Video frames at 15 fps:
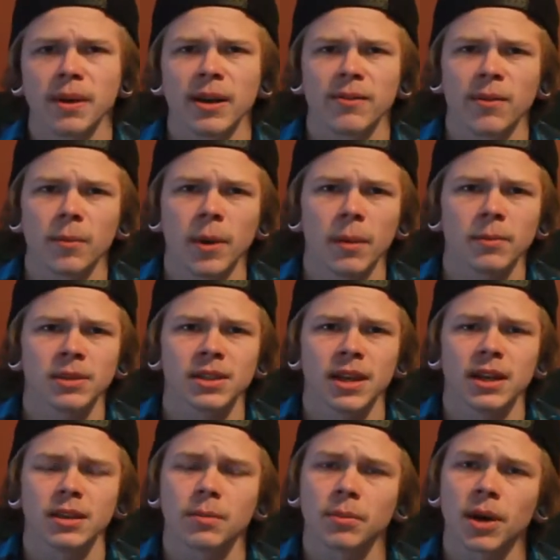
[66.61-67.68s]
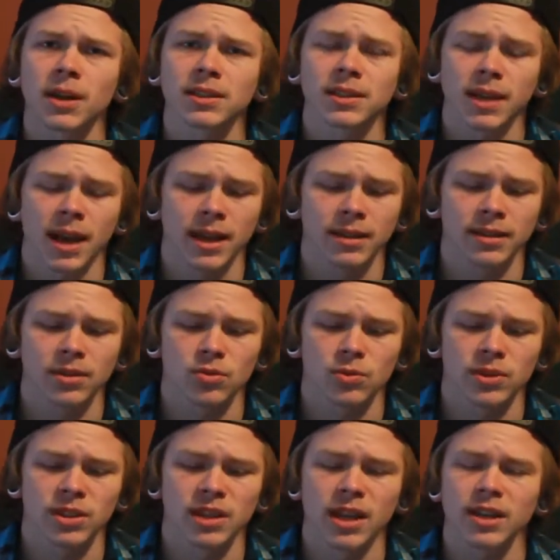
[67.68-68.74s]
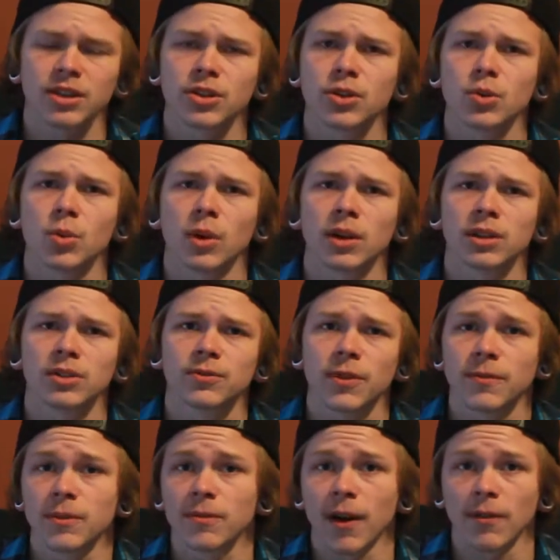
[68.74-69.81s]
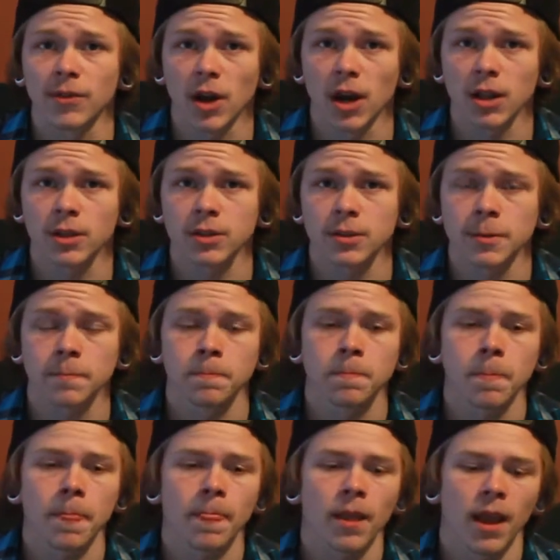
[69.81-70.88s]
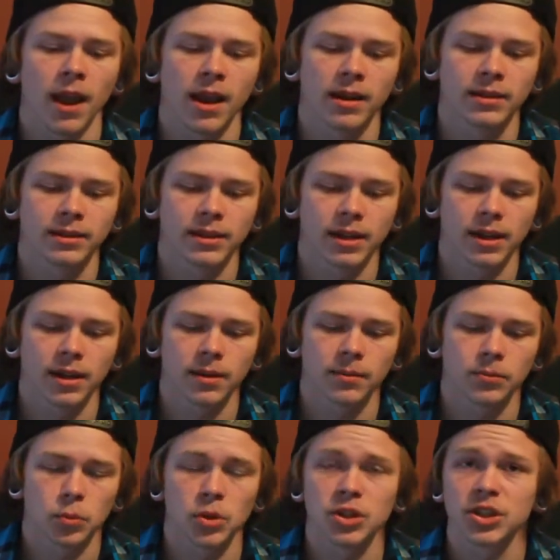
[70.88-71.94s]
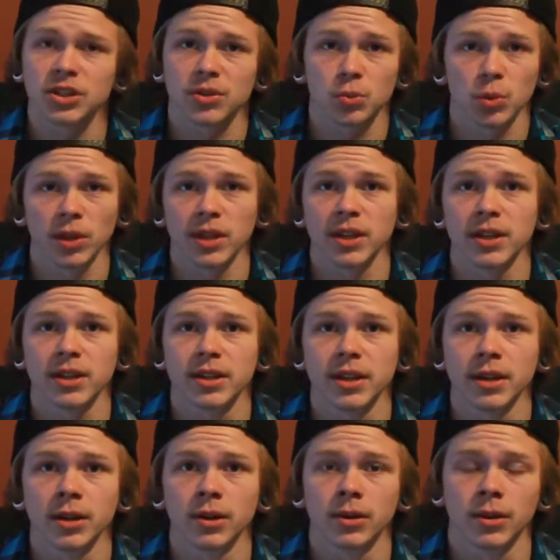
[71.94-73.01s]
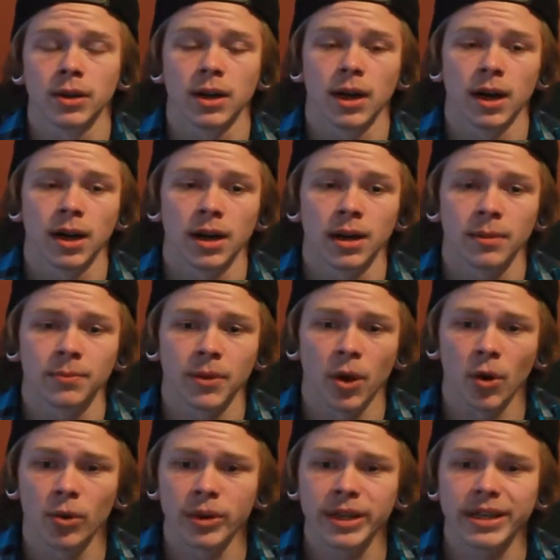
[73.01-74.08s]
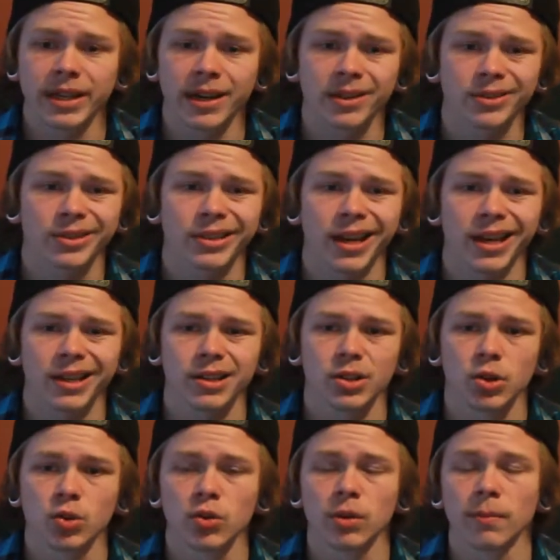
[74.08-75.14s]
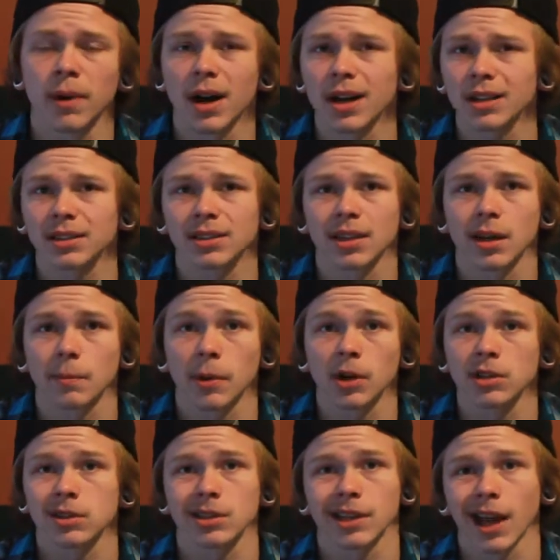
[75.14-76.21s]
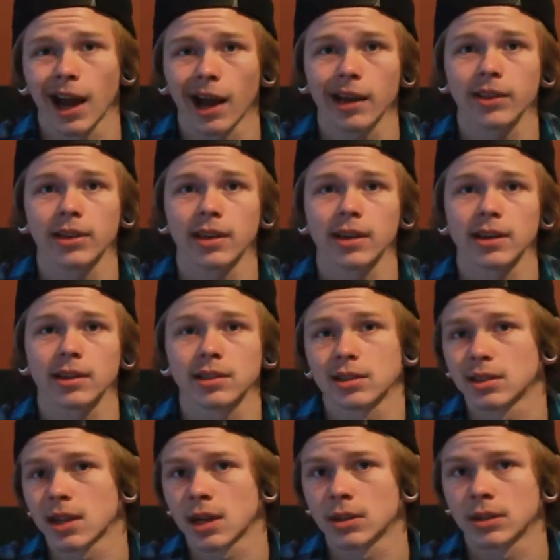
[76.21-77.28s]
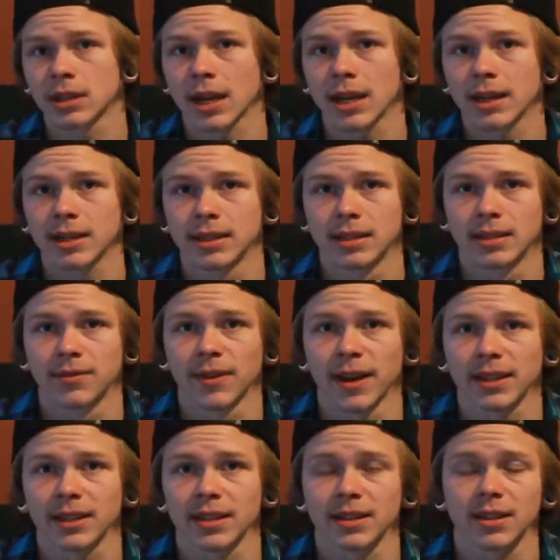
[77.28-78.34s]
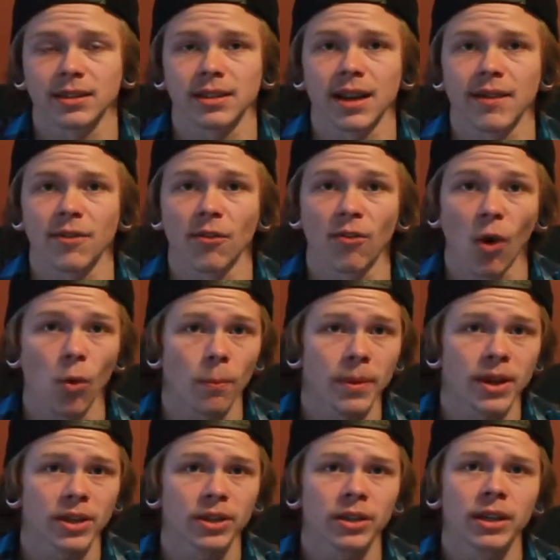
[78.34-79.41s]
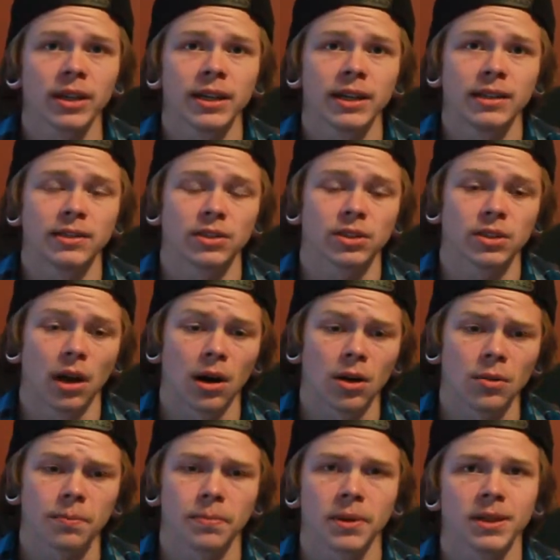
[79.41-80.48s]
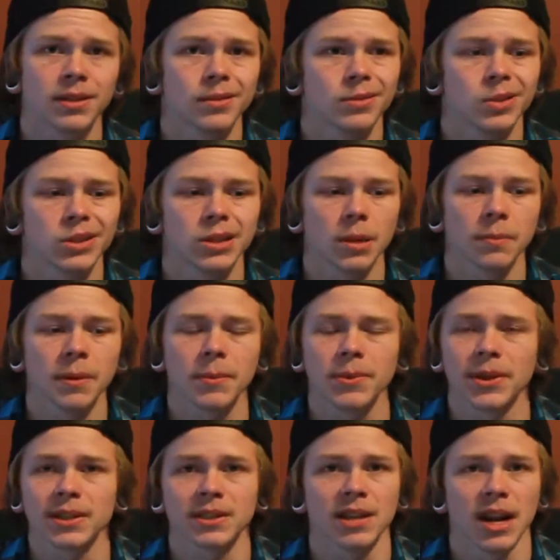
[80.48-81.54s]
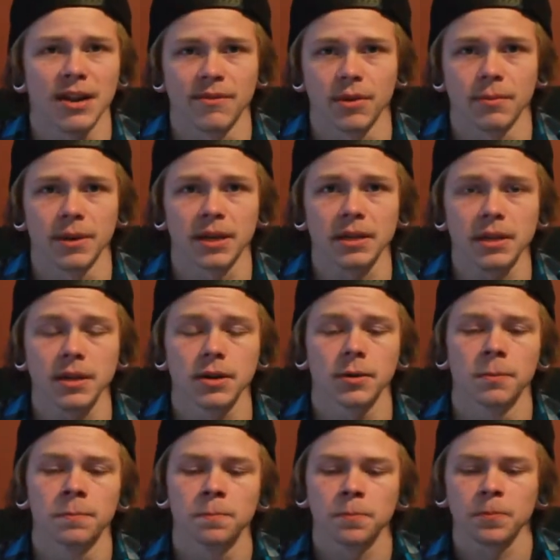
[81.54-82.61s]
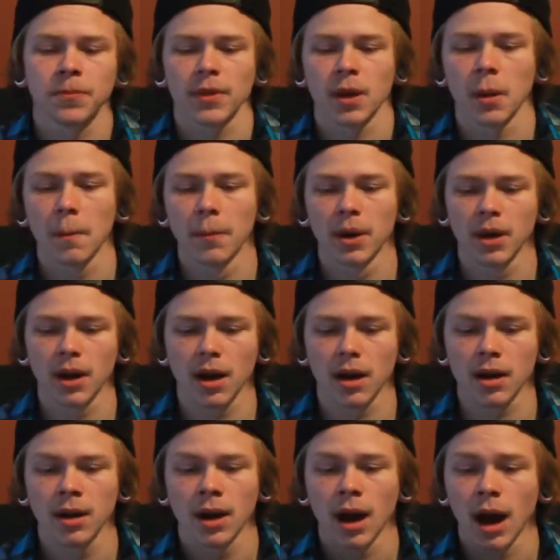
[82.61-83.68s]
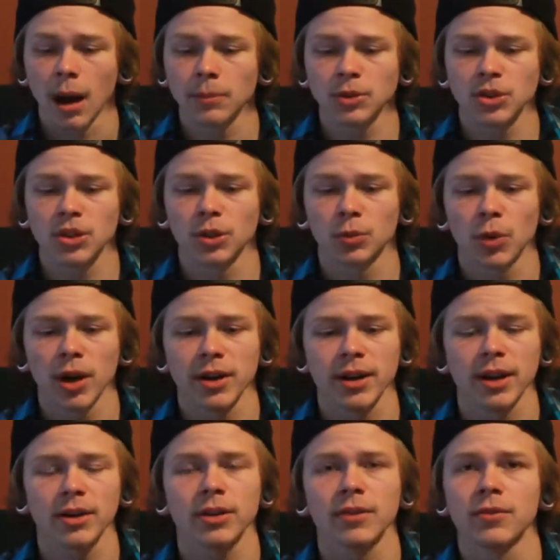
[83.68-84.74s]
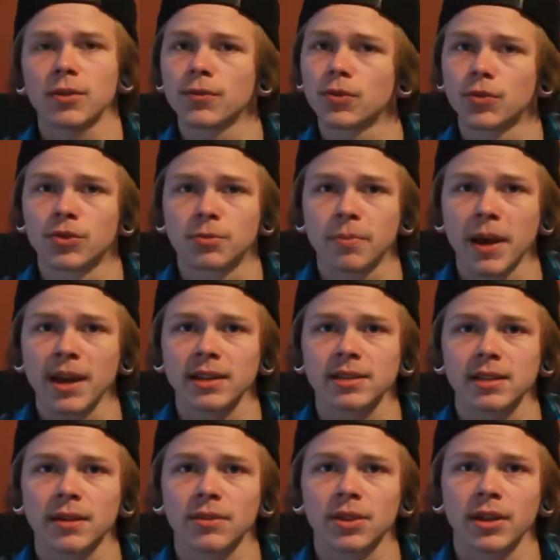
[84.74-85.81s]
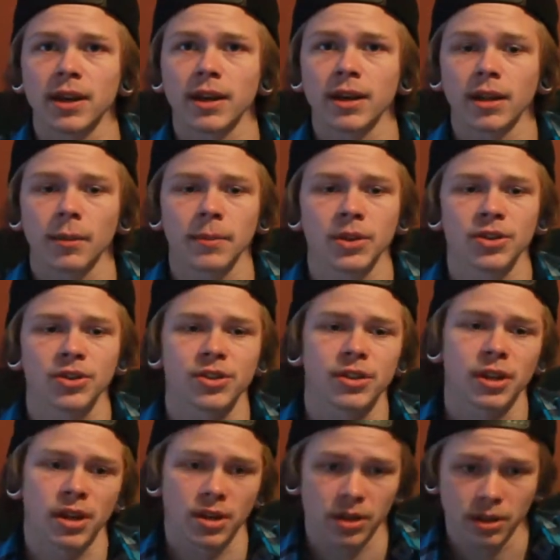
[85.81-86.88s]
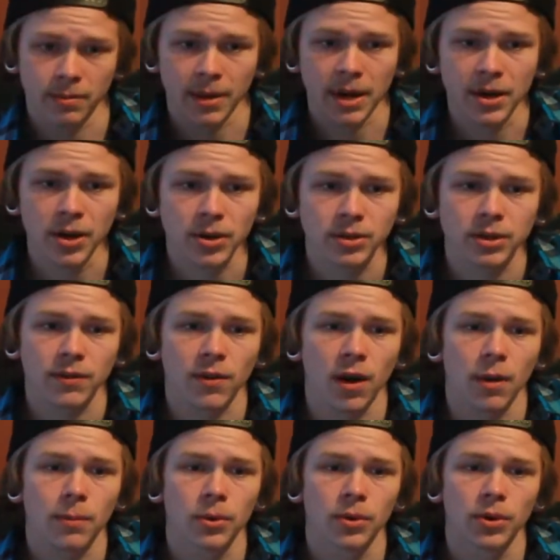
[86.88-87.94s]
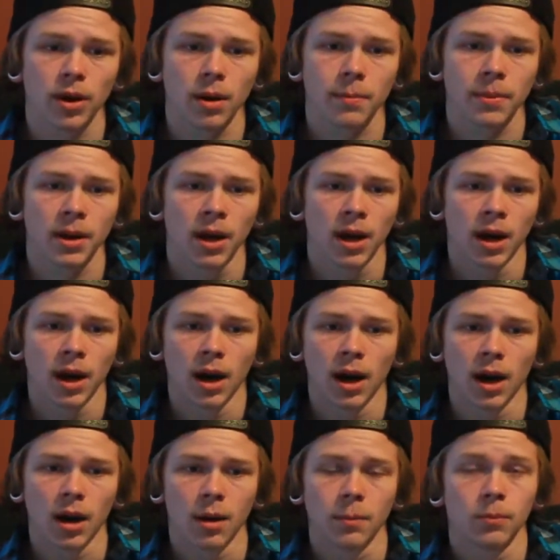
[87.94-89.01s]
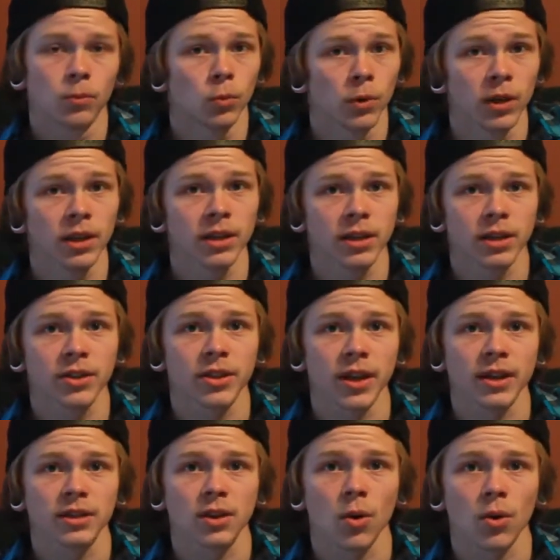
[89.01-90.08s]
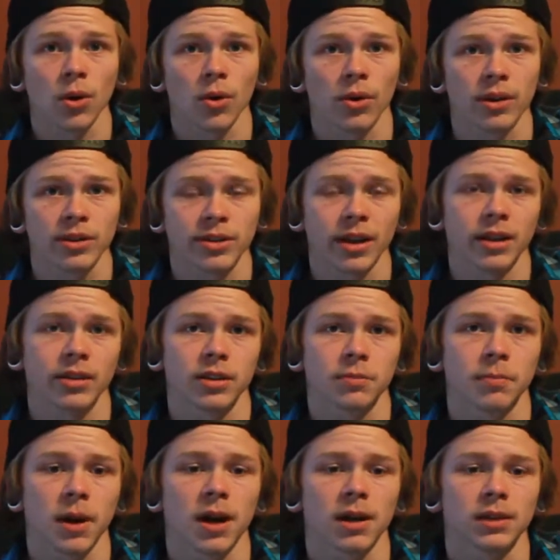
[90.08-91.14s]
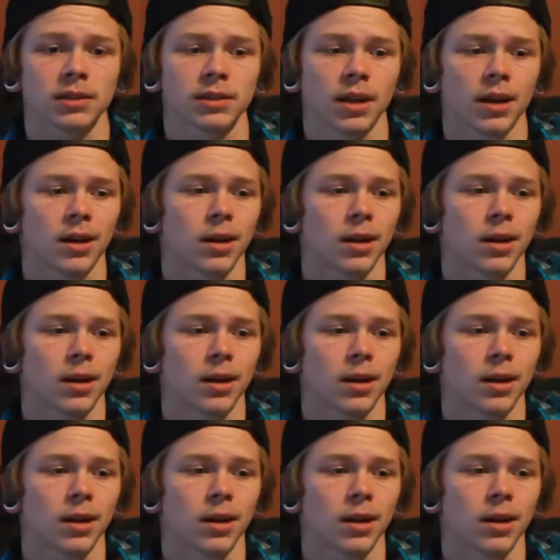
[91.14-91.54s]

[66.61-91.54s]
If I'm not mistaken, the price he had this one set to was $55, and which is a really good deal. The only downside to the box that personally I think is a downside is the fact that it doesn't have a voltmeter installed, but to some people that's not even a big deal. But I'm just going to run down, give you a few specs and everything. Let me just look at my notes I've got pulled up. Really good things going on inside this box.